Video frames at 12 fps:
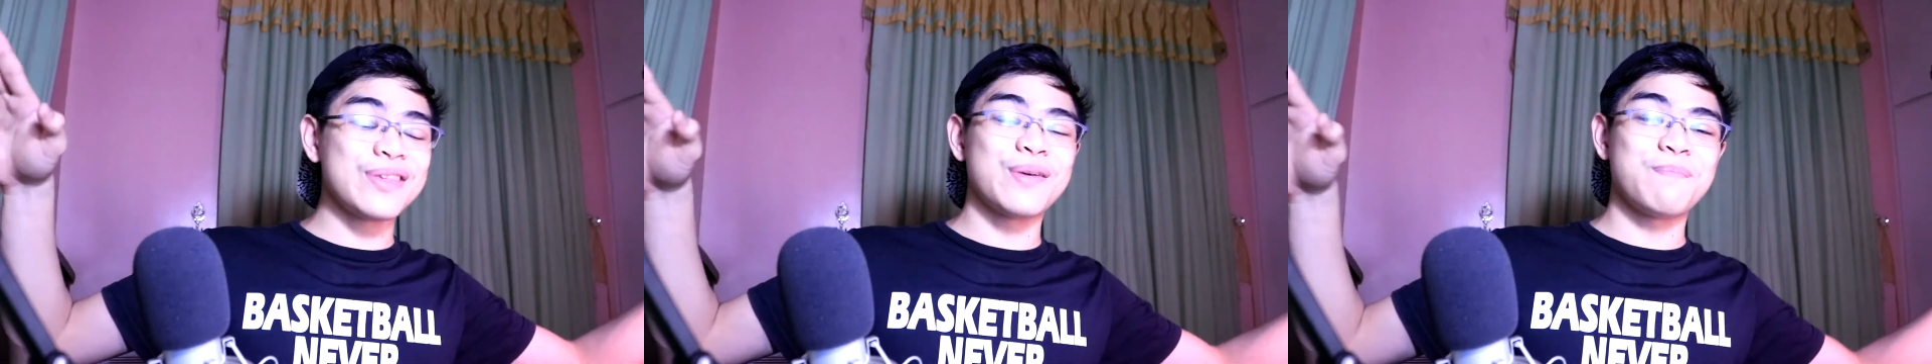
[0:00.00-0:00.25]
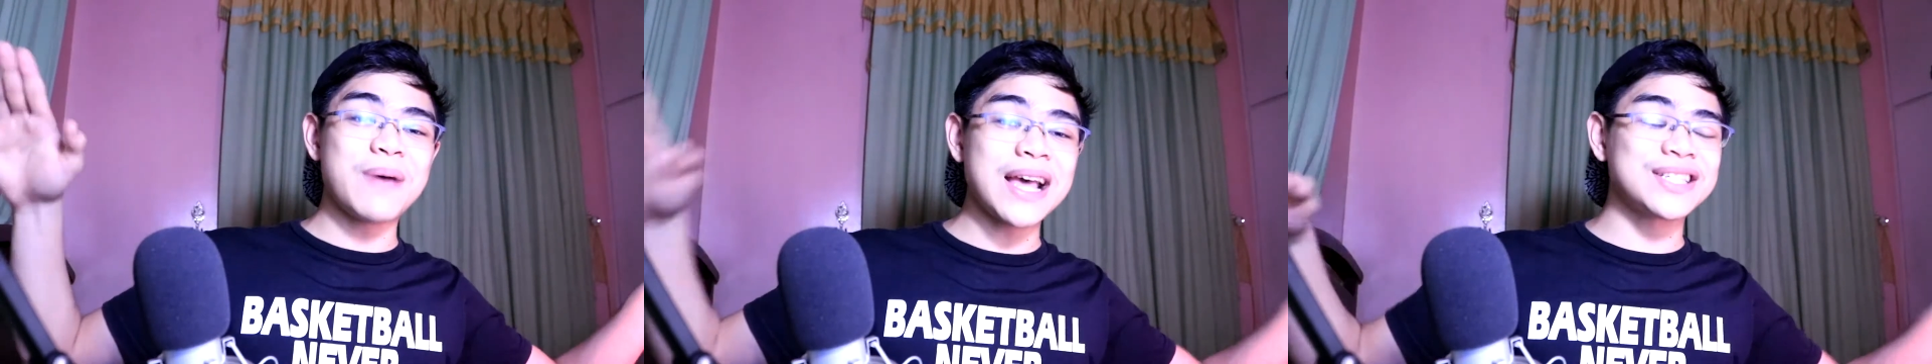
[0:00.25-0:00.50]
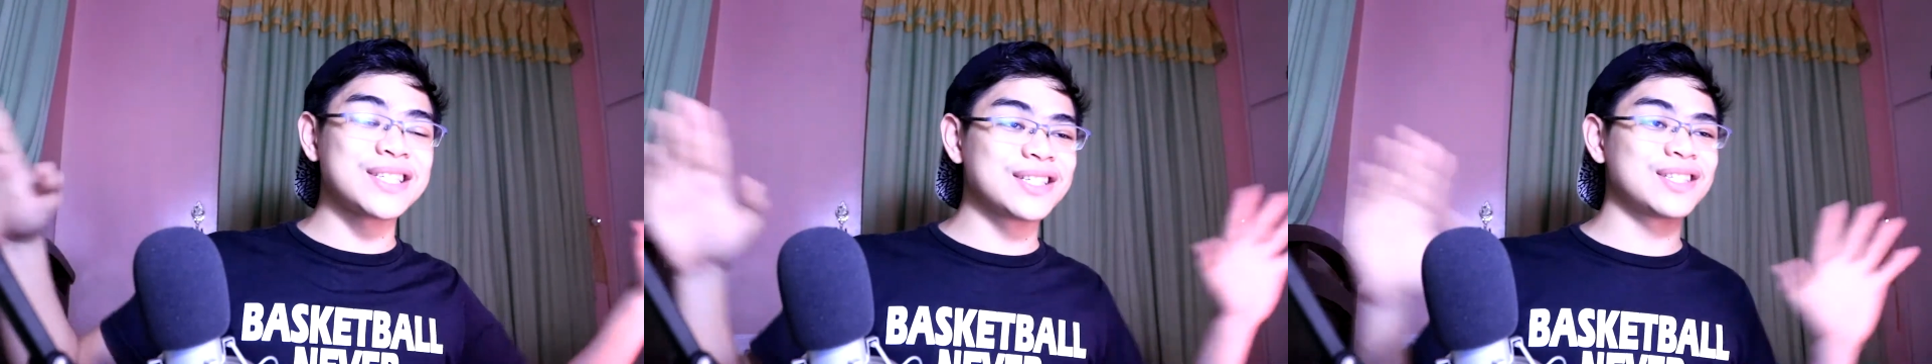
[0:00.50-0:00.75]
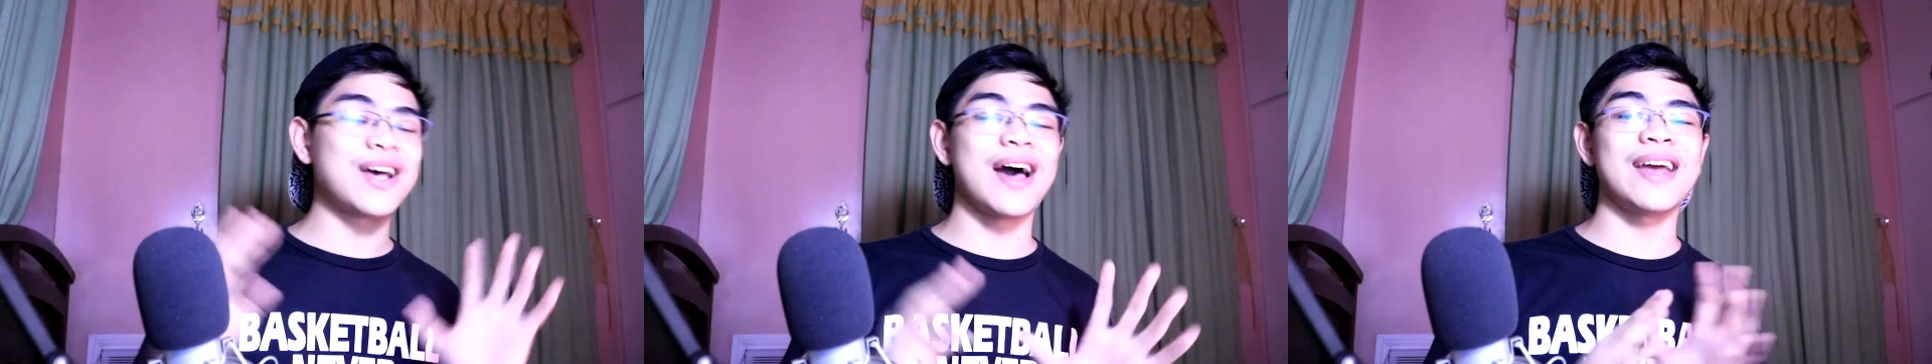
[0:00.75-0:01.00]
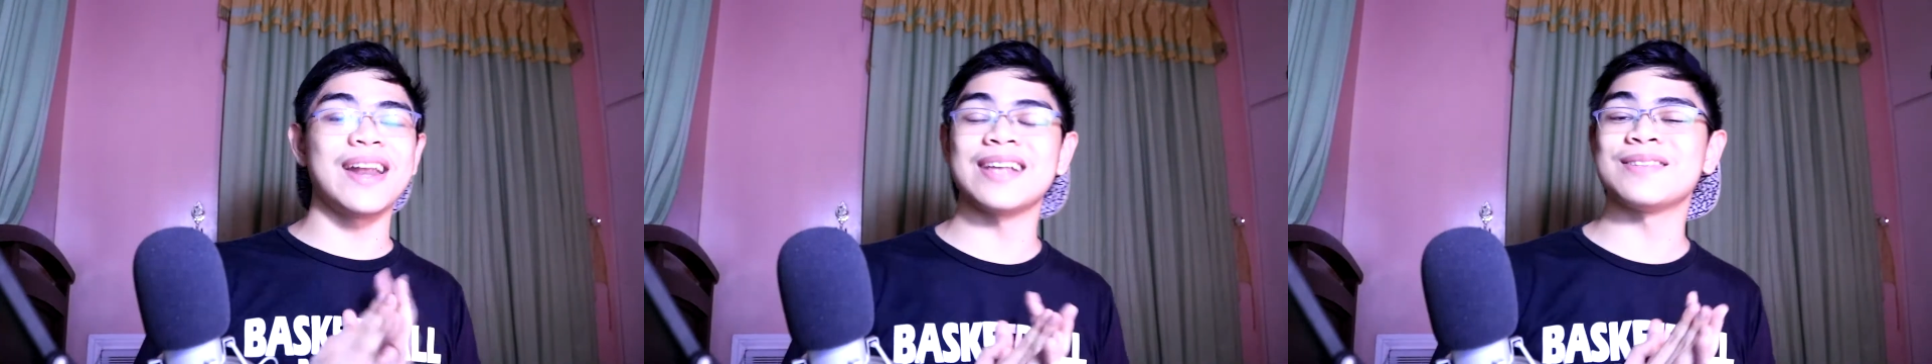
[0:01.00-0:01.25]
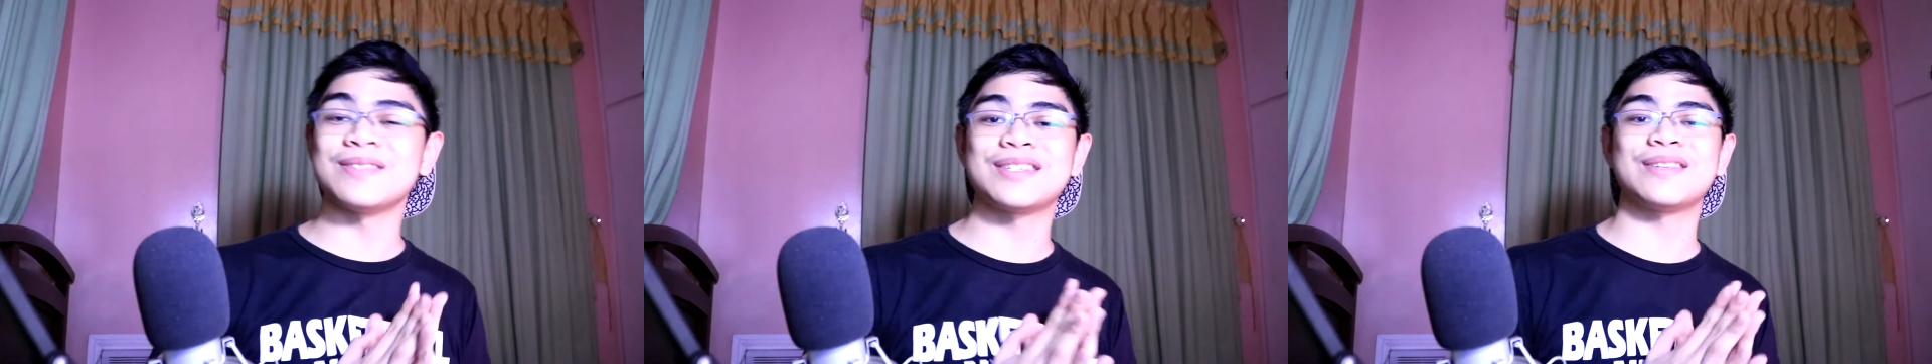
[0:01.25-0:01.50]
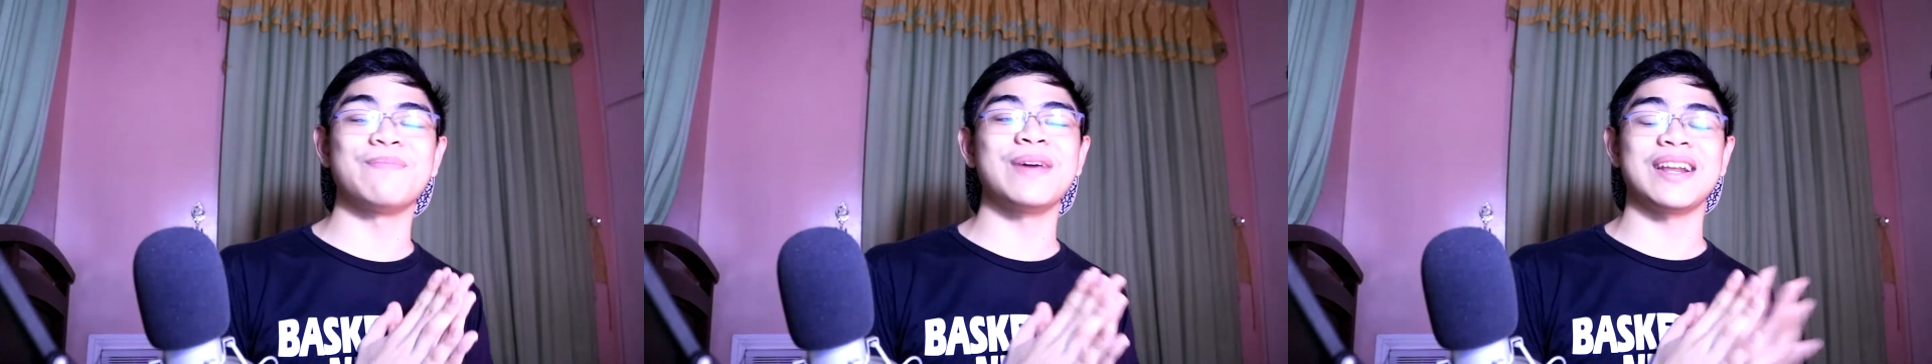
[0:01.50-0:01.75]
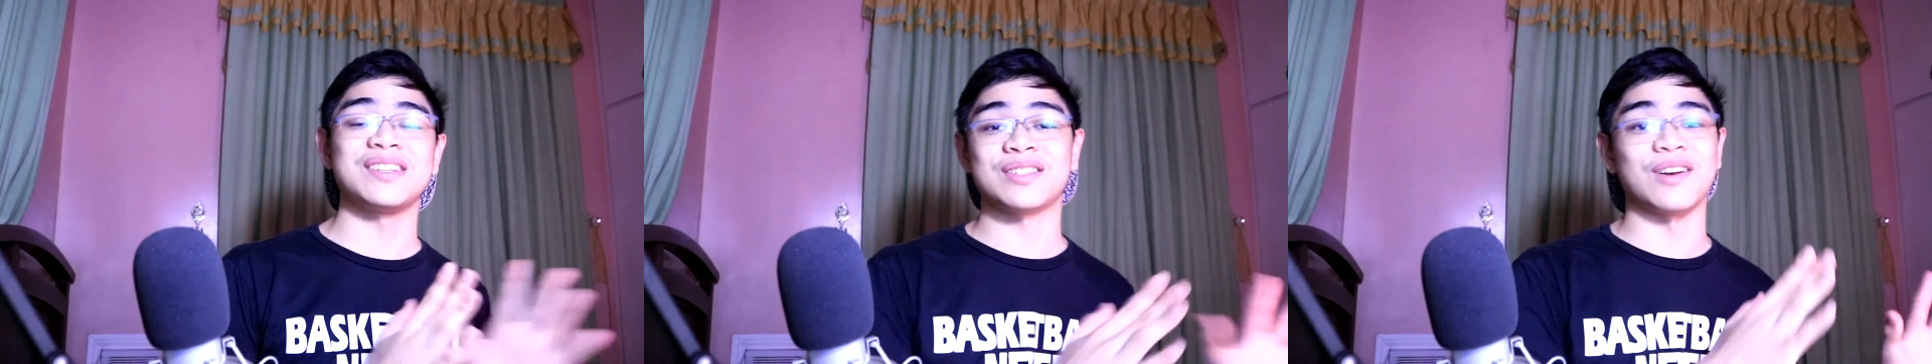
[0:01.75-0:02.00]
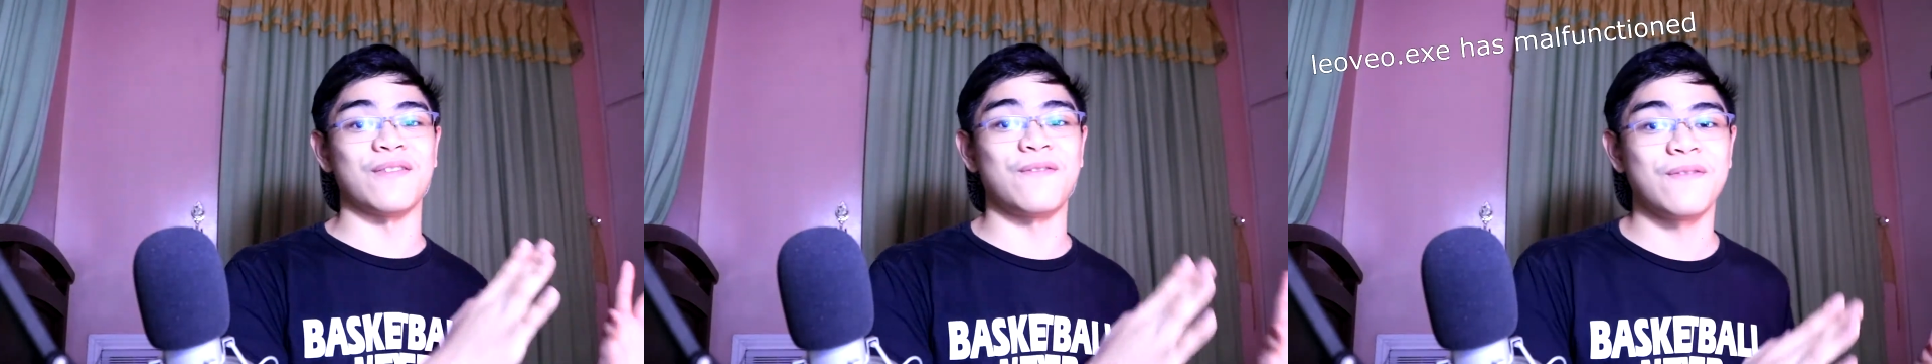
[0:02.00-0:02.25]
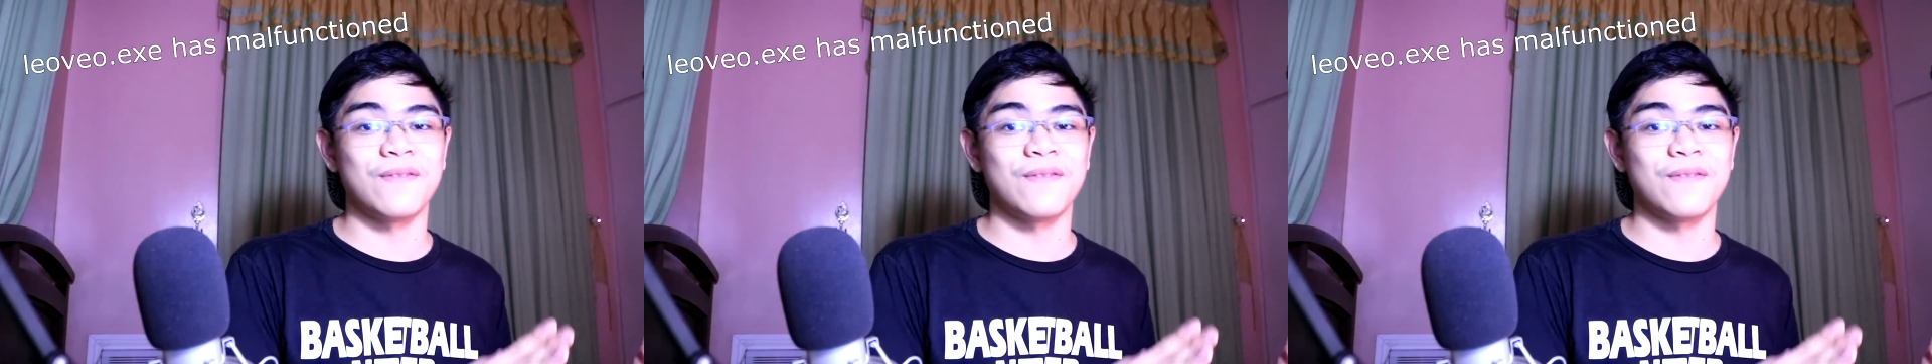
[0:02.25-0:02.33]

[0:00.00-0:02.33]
the best site at submitting stuff.